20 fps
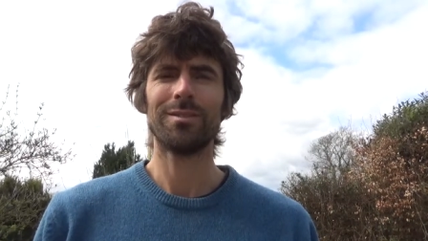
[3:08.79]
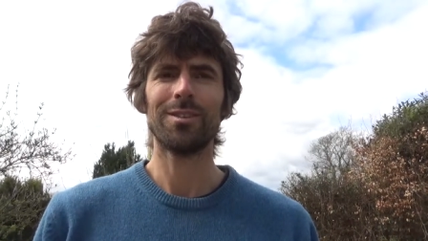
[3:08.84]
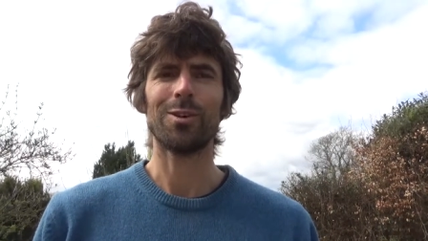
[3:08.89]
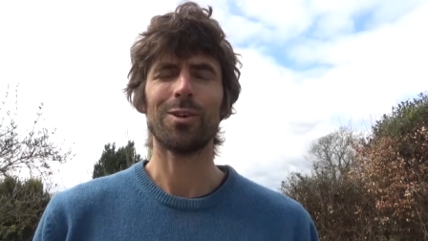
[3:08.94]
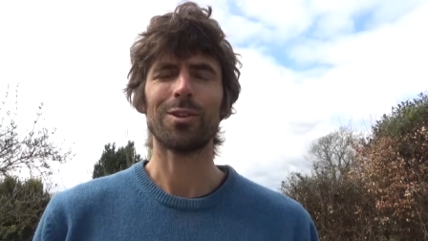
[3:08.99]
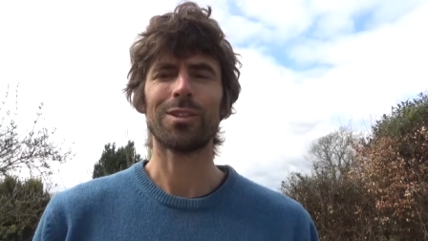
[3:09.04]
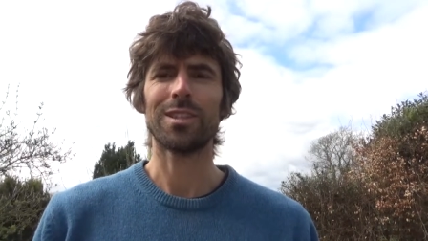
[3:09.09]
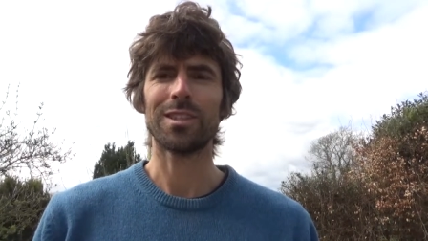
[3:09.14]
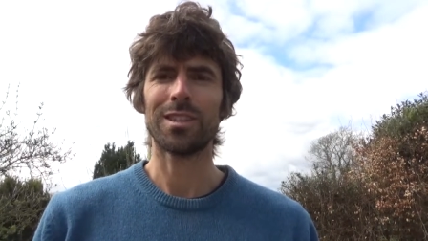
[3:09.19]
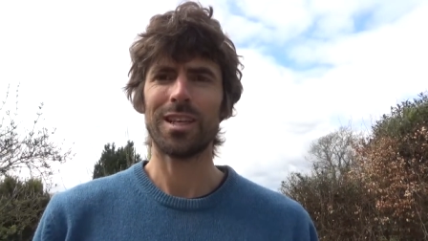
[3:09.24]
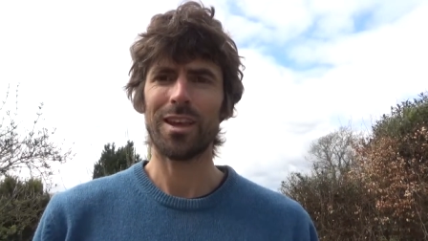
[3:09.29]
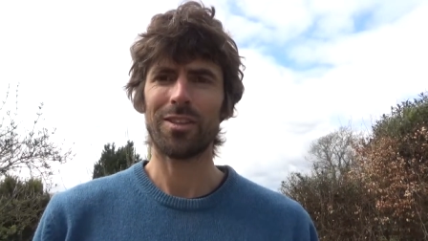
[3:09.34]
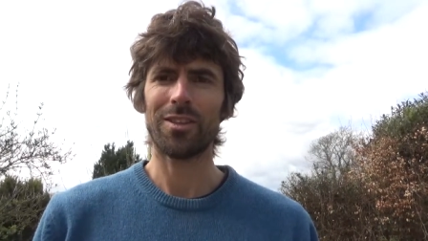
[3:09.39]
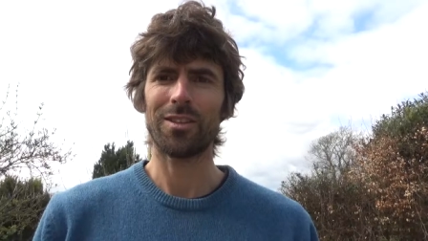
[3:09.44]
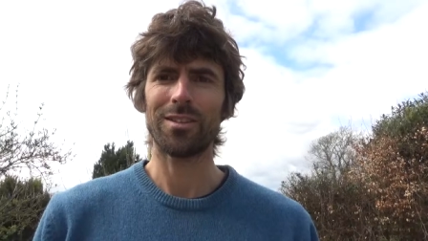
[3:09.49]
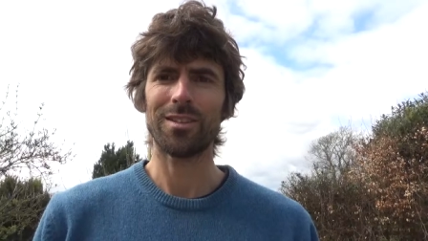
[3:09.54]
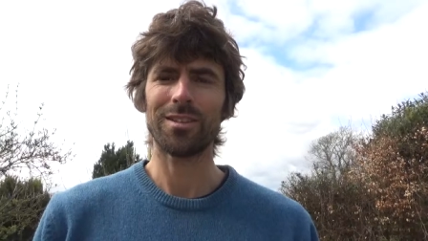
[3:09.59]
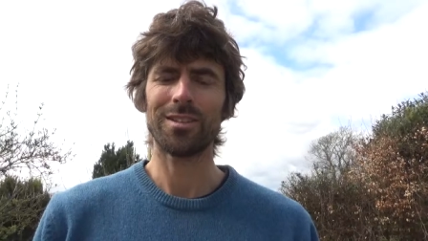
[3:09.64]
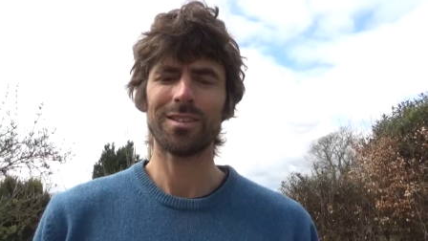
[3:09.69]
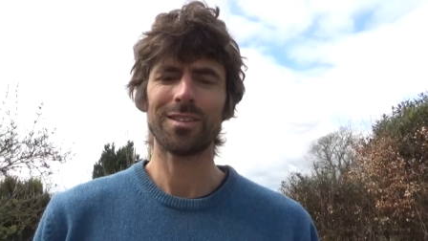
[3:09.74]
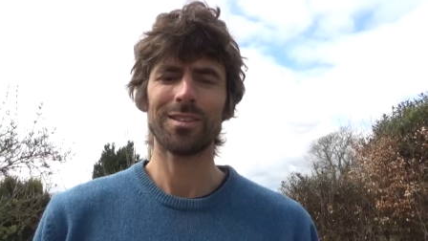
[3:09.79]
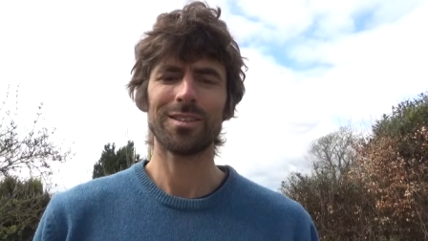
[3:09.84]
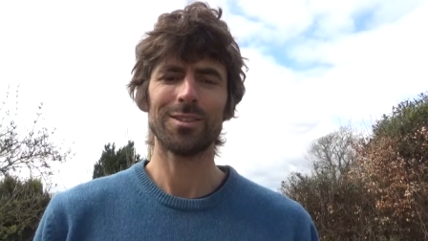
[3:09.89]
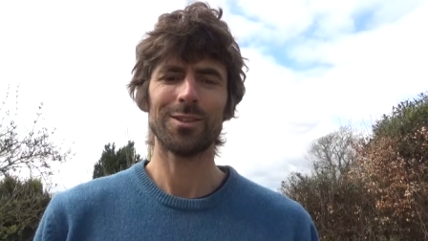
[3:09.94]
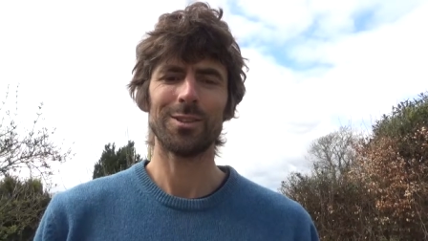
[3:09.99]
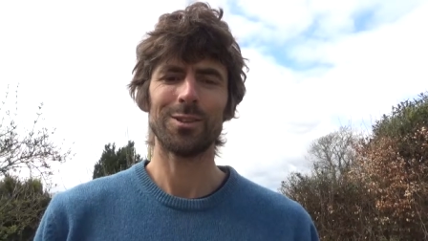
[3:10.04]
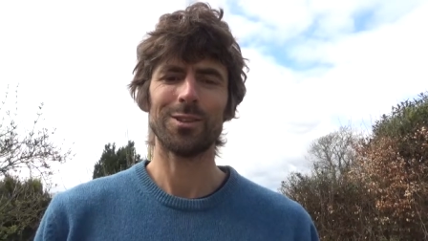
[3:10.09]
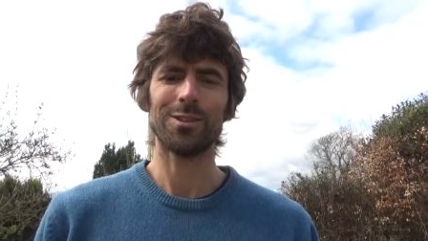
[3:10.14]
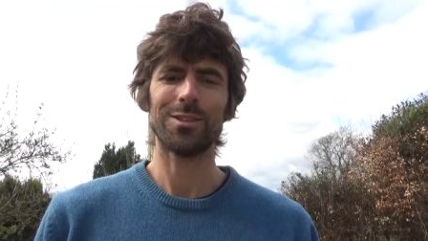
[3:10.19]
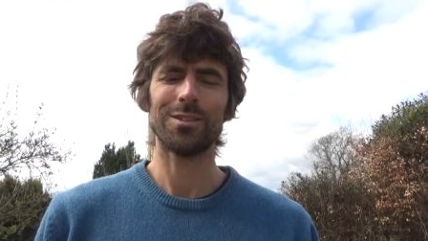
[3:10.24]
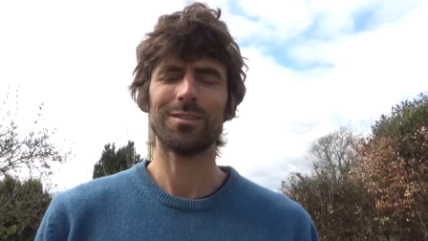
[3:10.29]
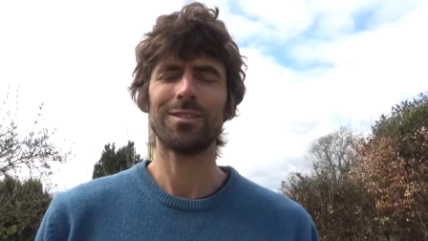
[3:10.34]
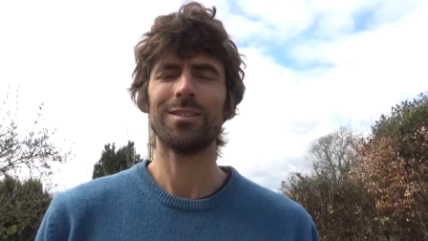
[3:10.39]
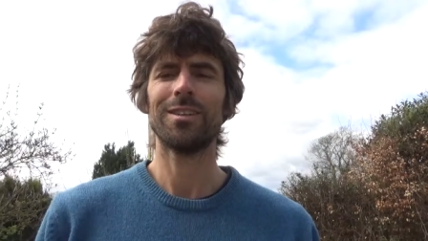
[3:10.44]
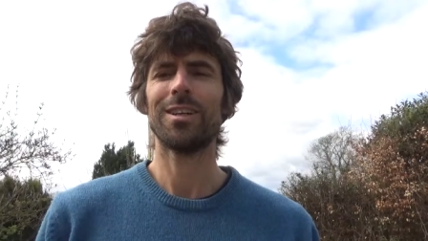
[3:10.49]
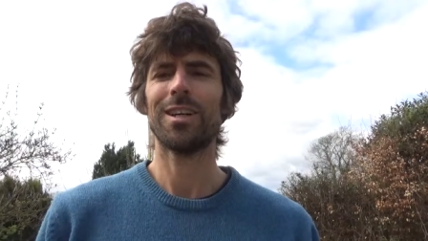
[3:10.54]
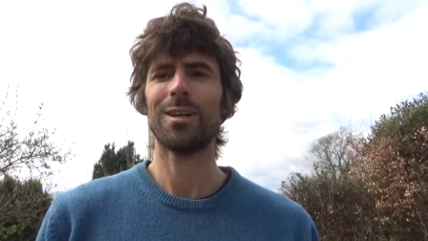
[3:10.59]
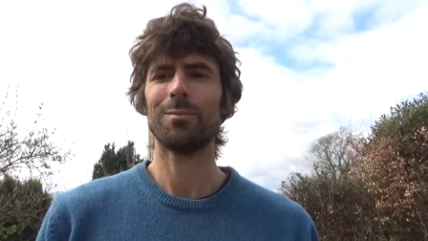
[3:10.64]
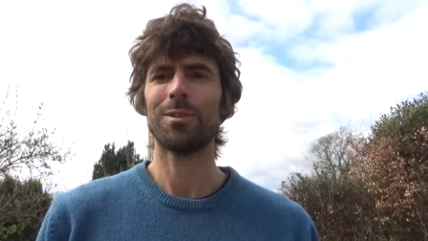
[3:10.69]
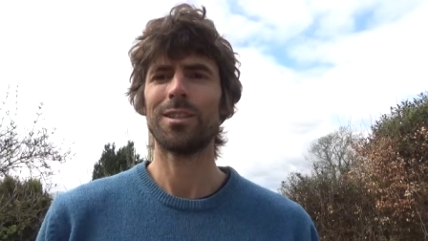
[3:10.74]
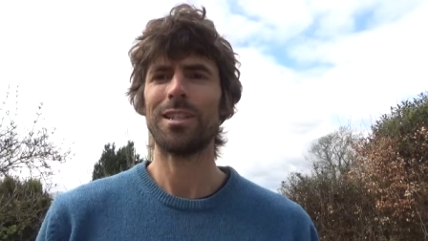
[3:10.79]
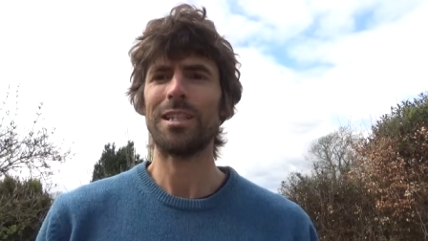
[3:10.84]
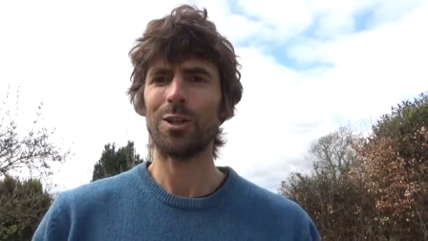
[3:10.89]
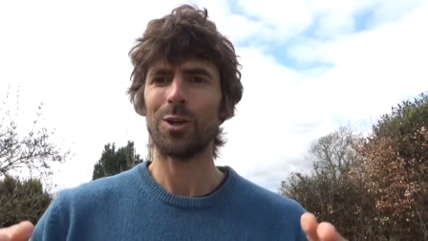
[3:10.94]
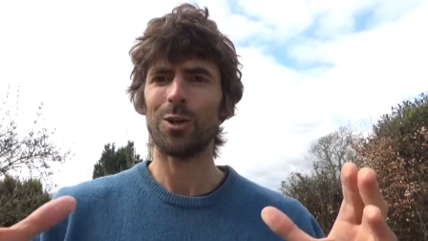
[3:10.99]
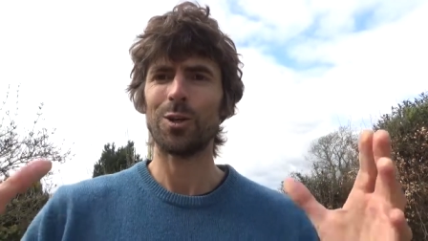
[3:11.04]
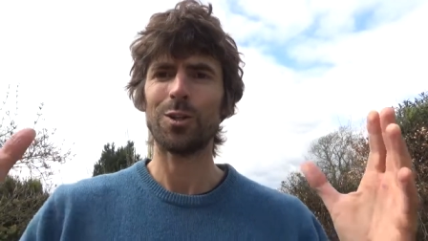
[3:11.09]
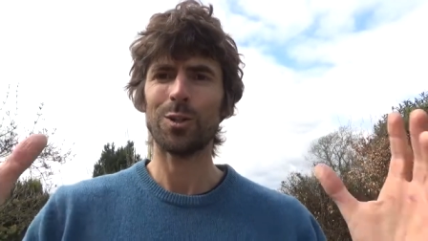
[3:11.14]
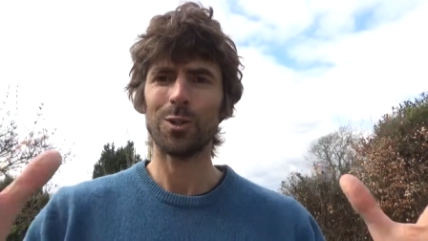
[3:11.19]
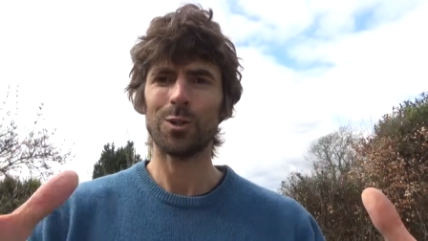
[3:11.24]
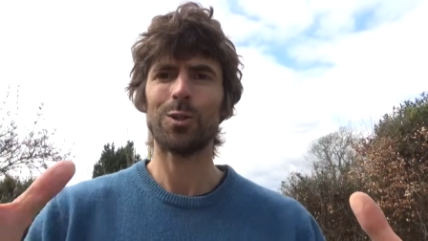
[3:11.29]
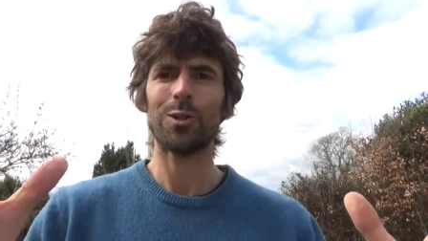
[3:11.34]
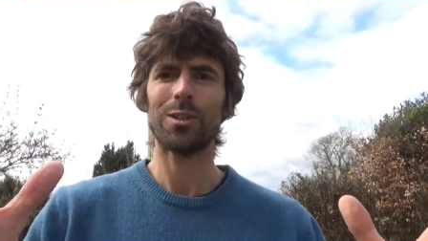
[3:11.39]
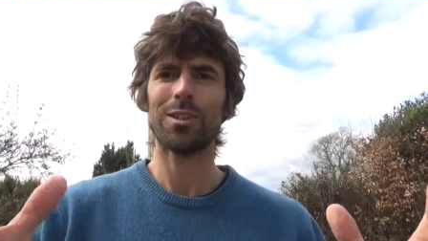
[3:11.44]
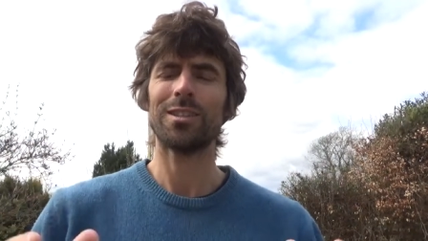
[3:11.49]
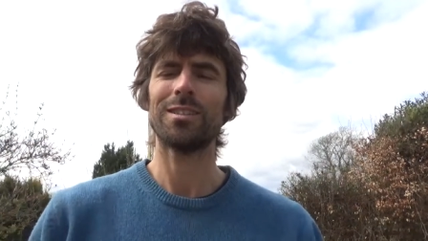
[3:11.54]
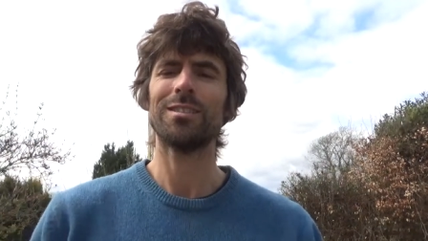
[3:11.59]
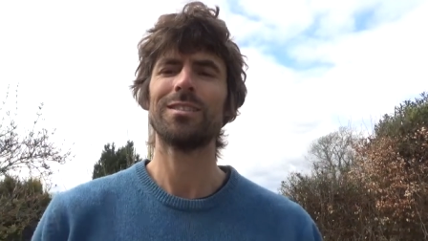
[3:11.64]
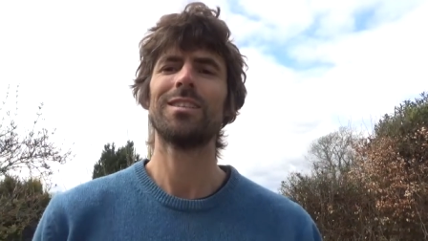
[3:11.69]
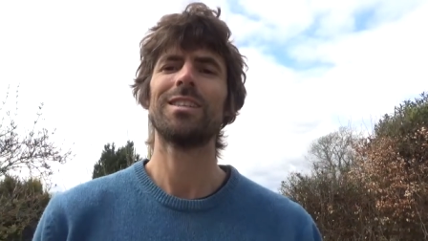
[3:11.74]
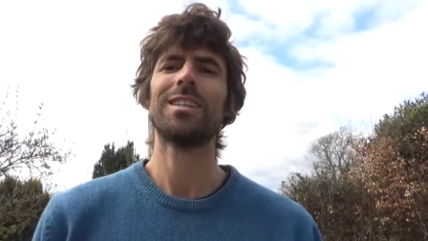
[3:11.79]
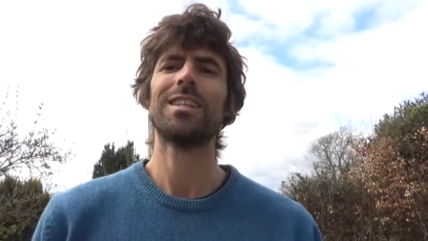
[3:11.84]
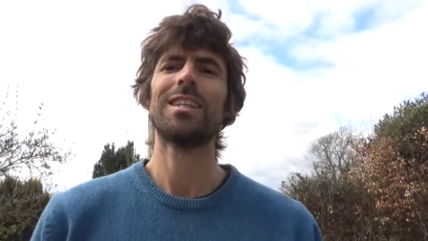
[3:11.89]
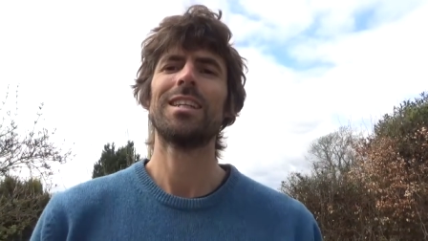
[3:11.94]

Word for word: or togetherness or harmony or yoga